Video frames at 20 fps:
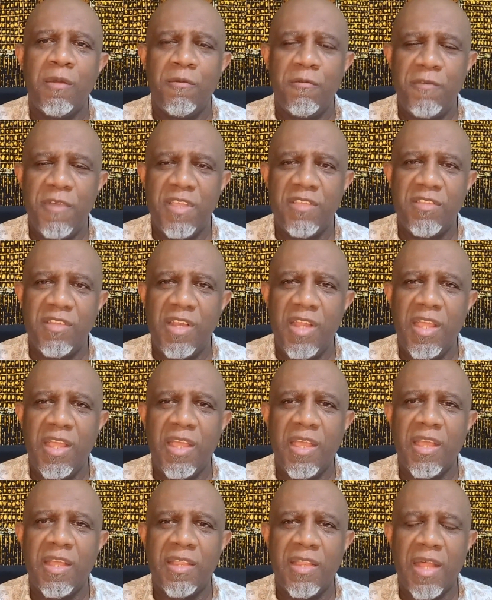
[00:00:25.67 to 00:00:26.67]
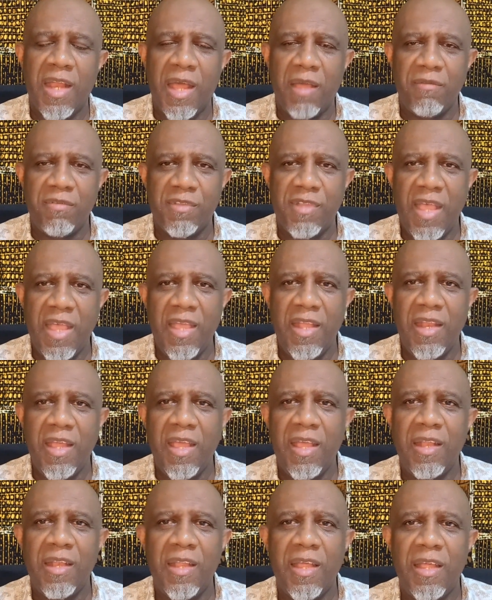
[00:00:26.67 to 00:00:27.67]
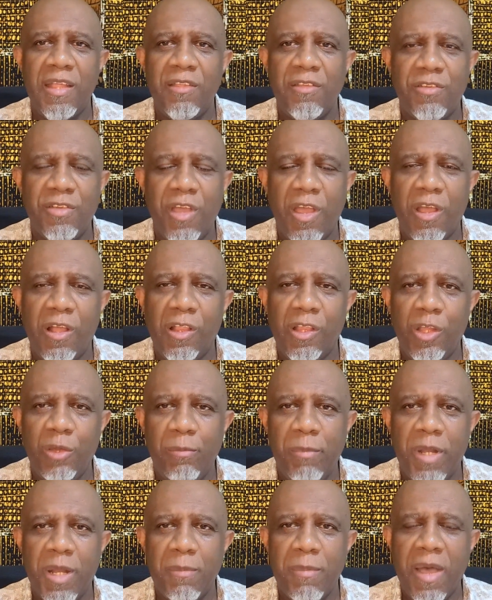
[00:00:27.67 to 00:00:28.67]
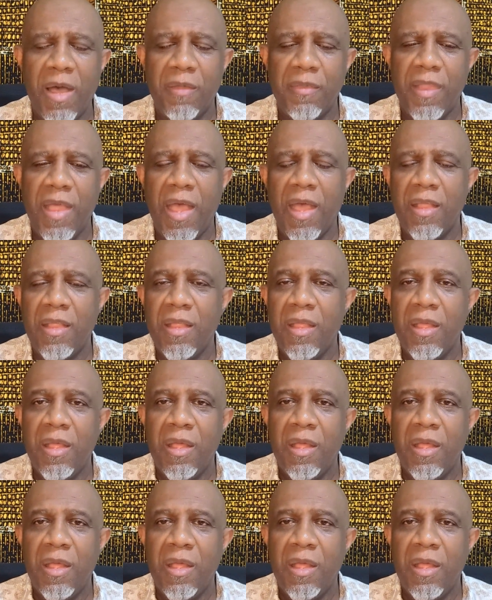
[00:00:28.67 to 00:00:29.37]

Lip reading: visiting and that I've stayed in and share a little bit about that.